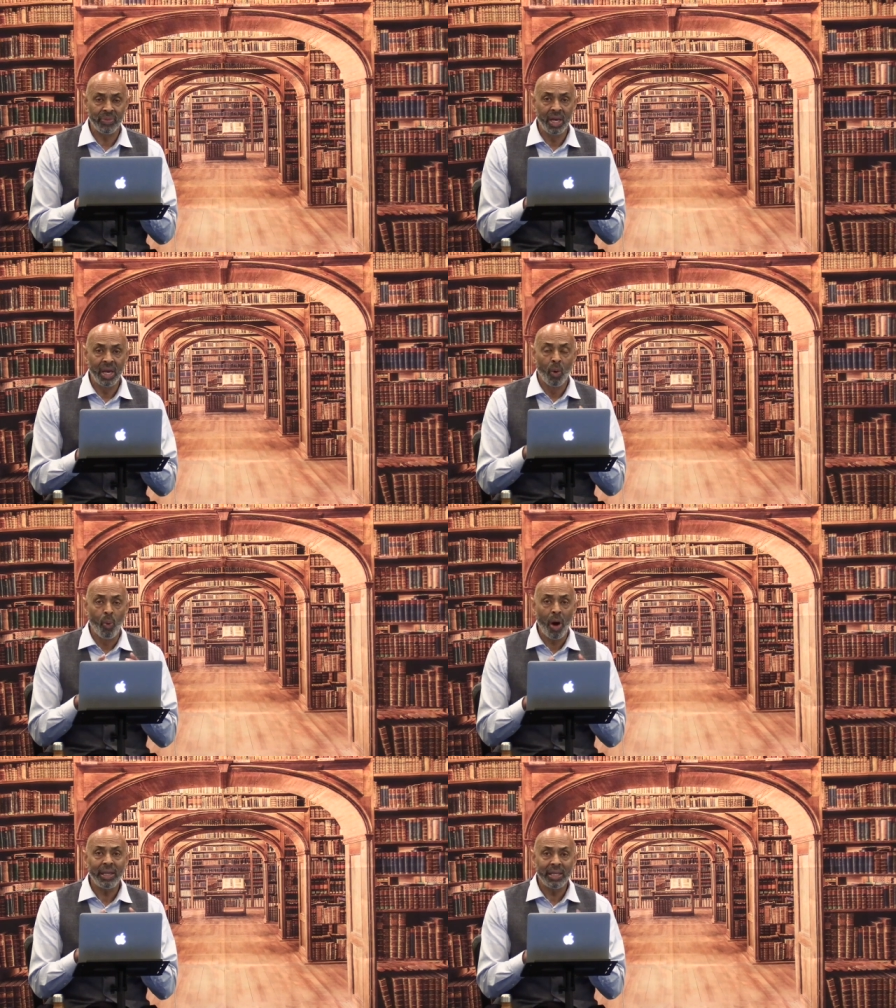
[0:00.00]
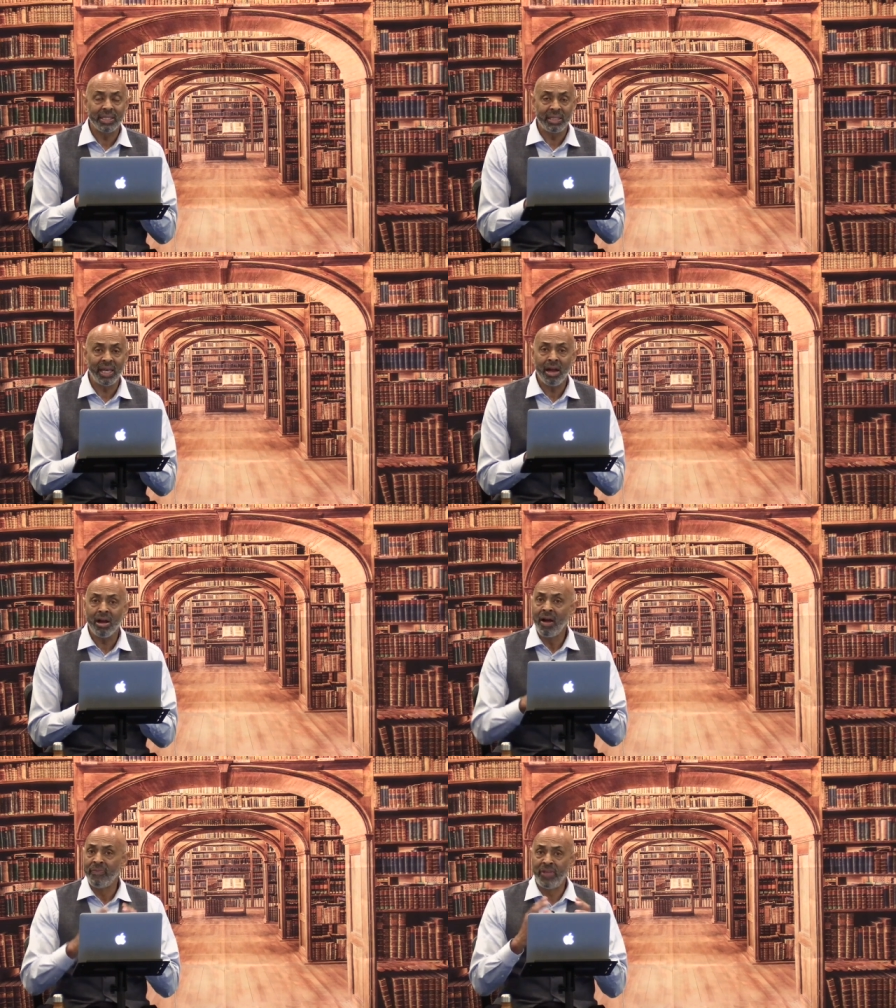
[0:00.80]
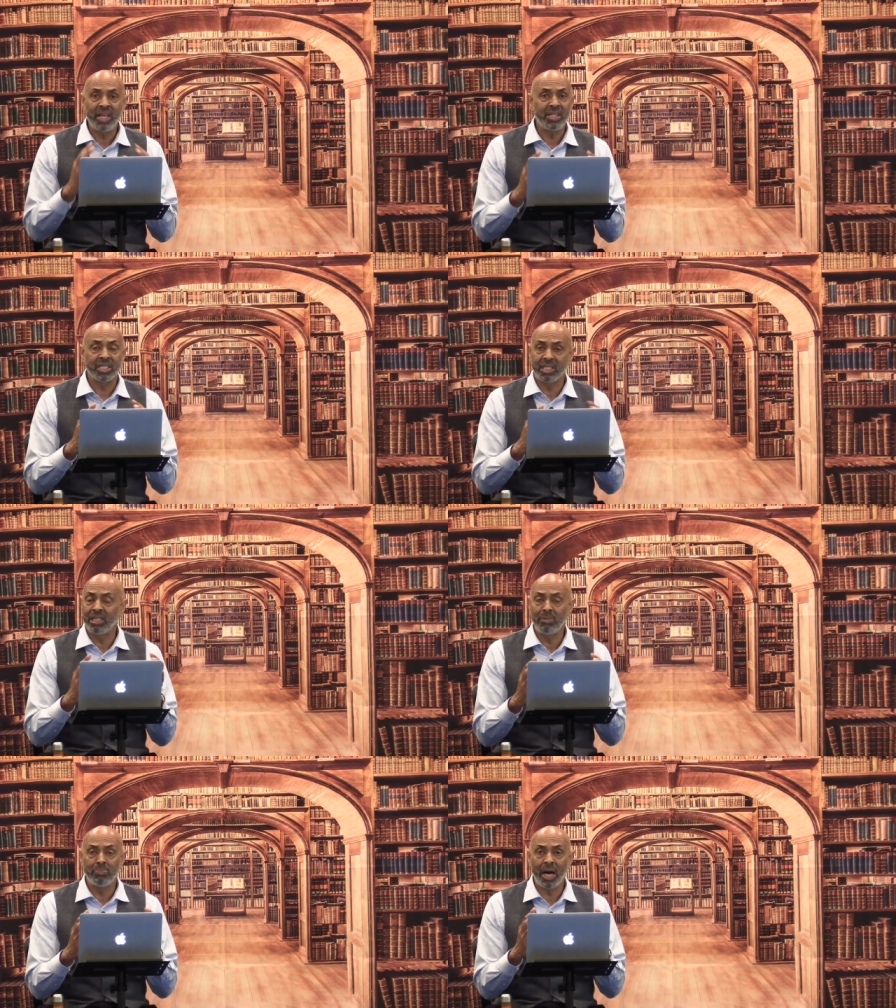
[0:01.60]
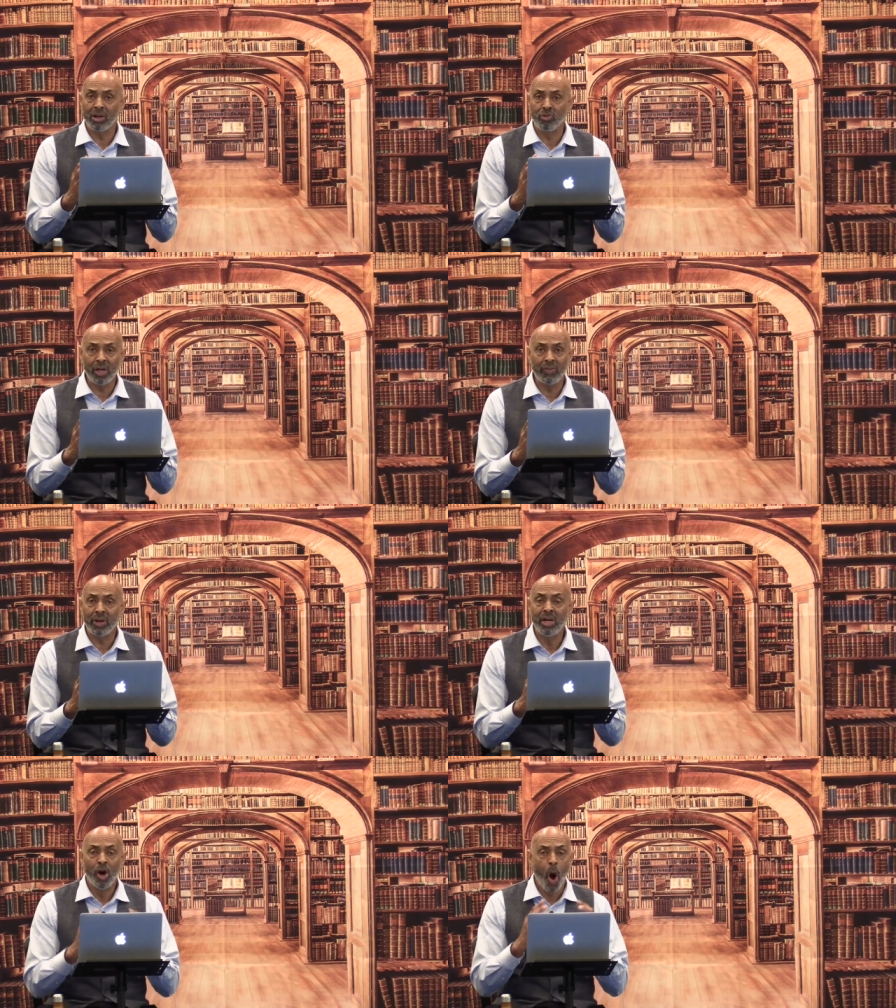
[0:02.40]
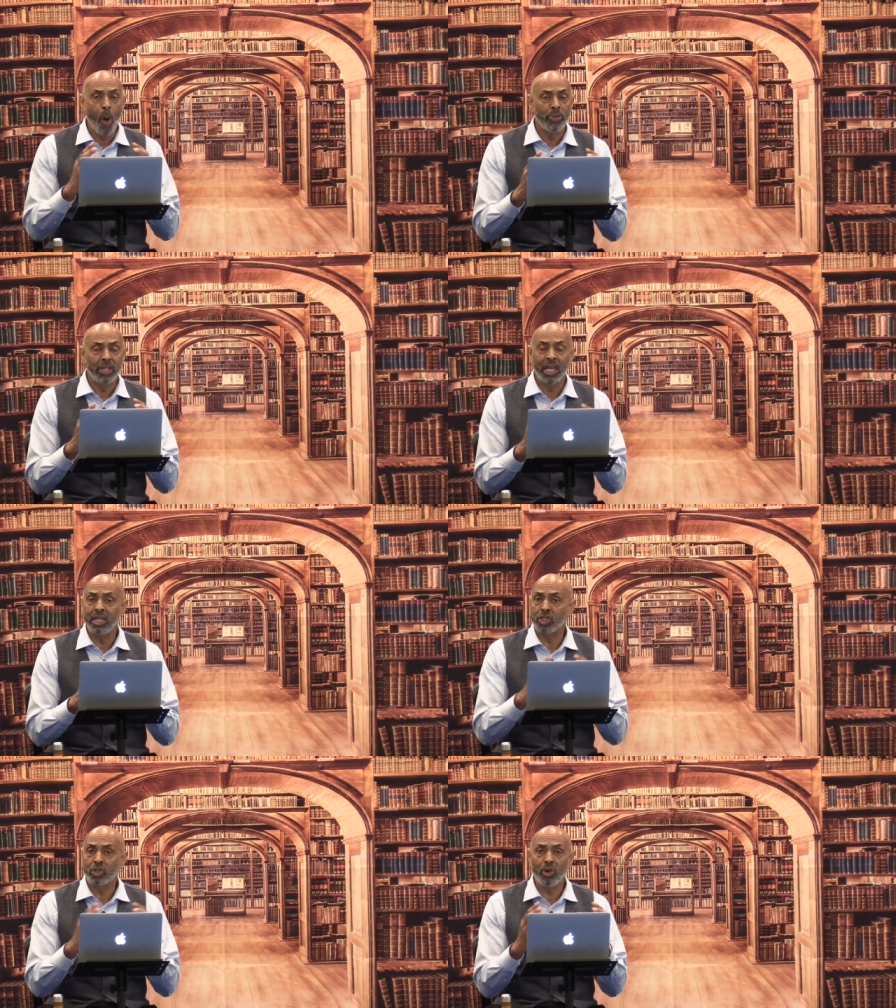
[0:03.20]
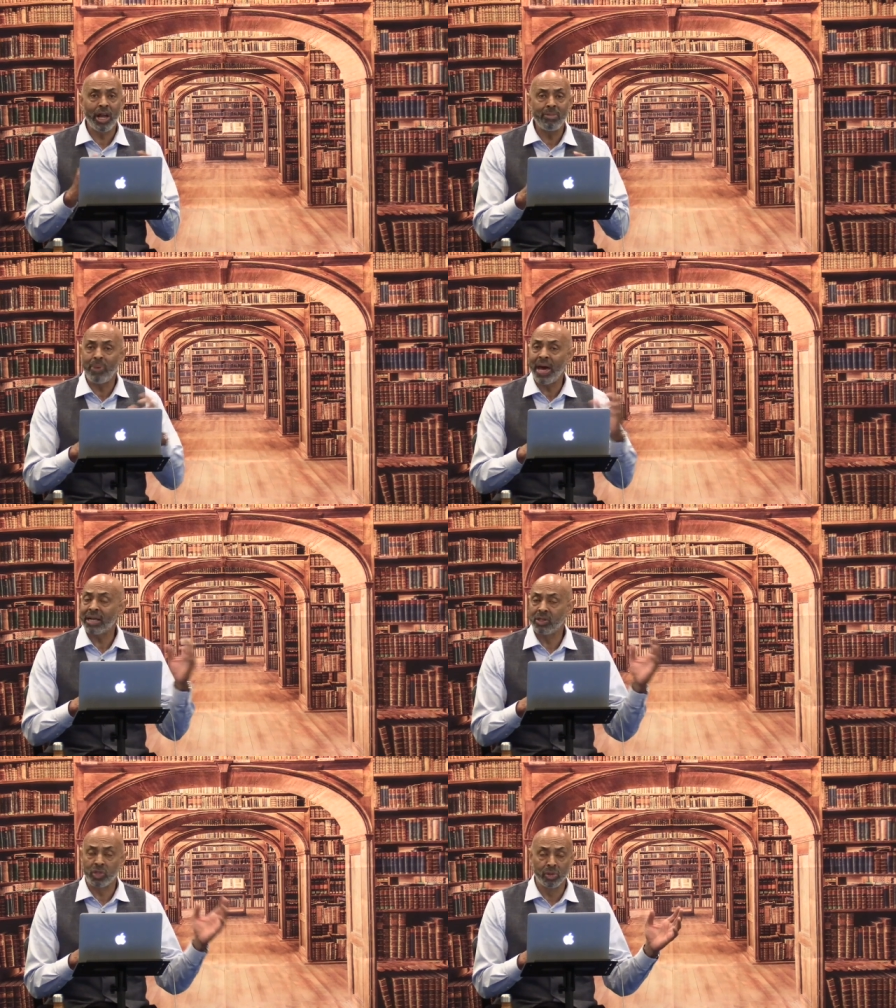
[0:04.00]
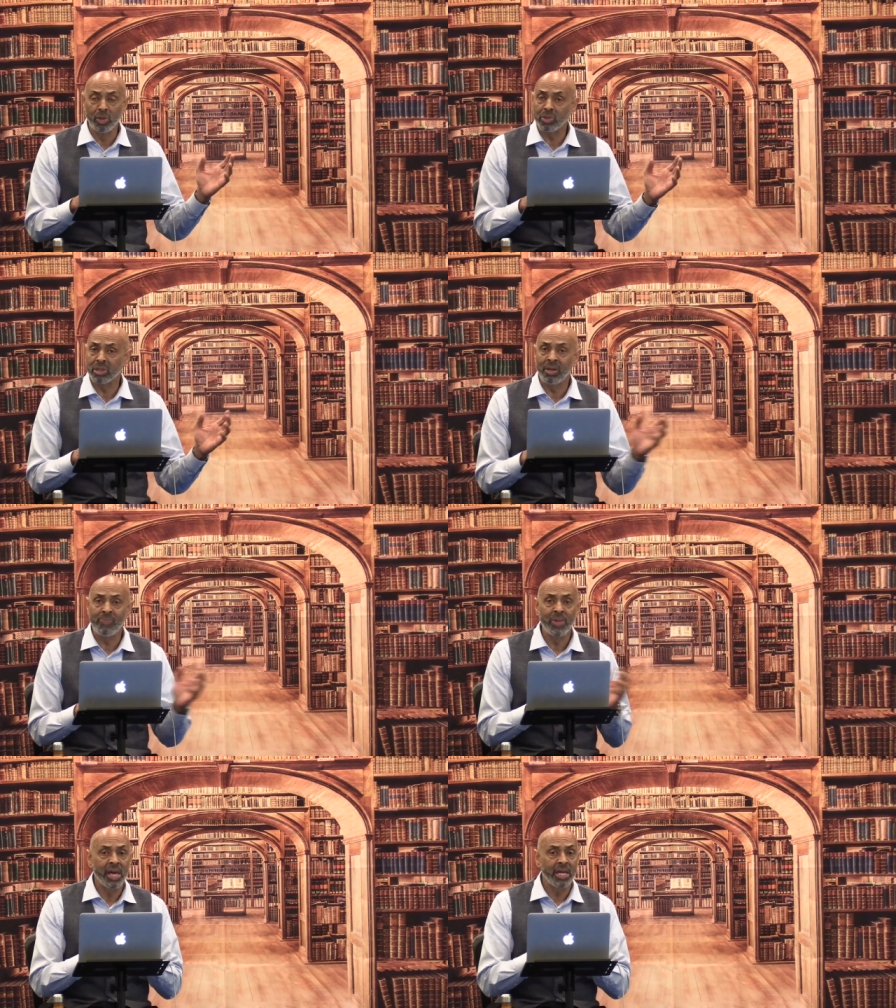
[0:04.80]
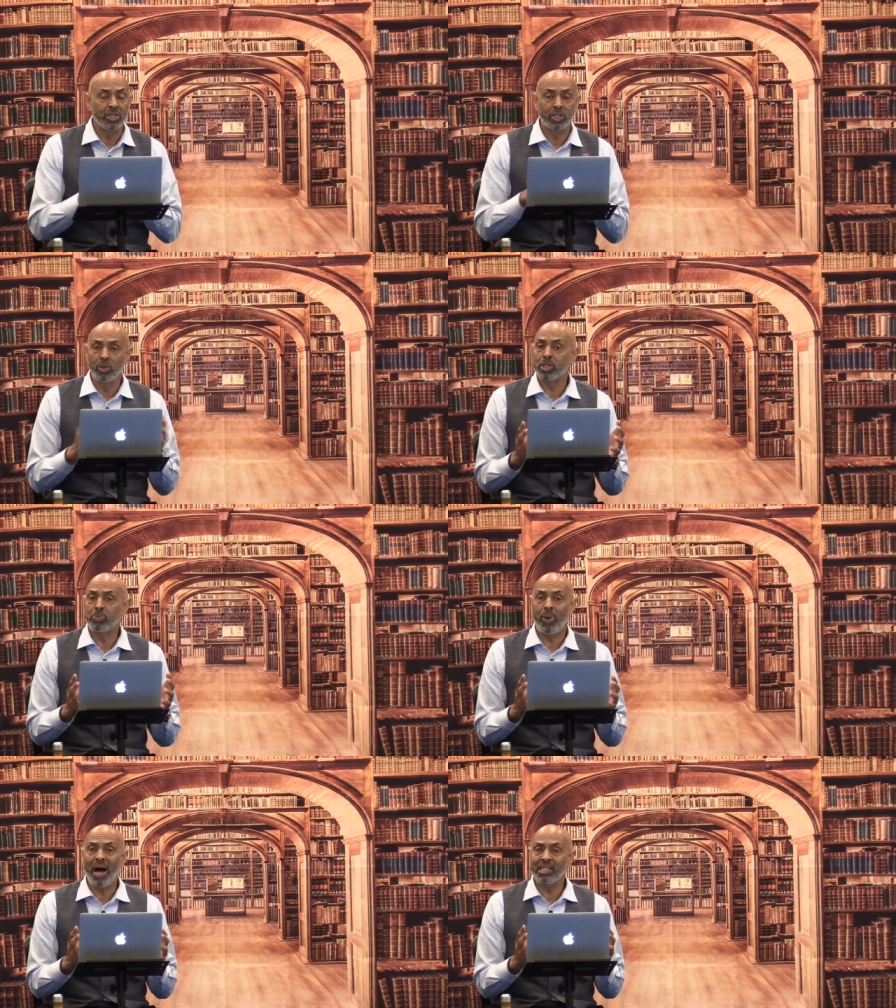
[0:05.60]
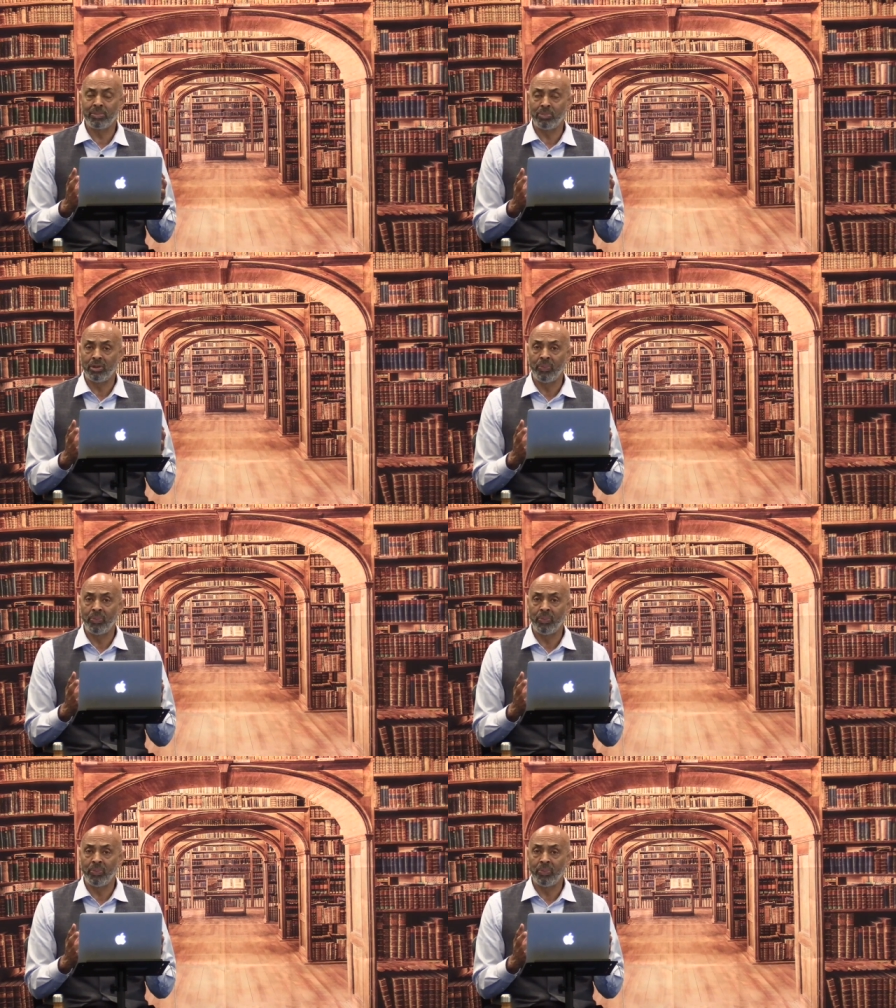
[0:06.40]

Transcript: while he is there, they're just sitting by the river hoping to get a train back to Jerusalem as soon as possible.